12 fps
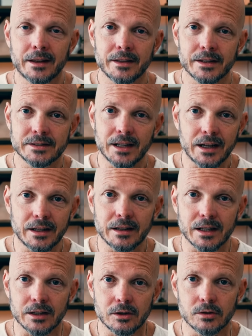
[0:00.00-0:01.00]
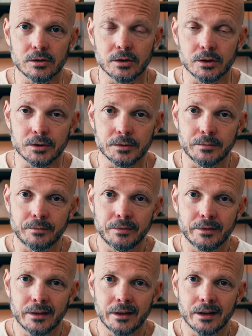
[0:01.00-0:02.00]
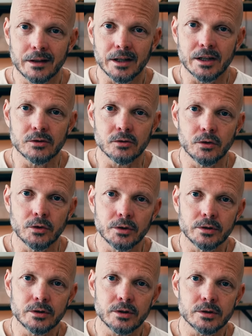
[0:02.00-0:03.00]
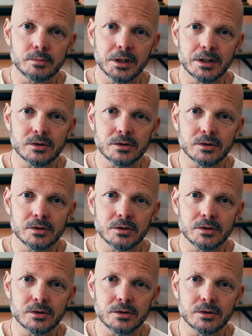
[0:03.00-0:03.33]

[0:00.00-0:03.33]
The second thing you can do is learn to speak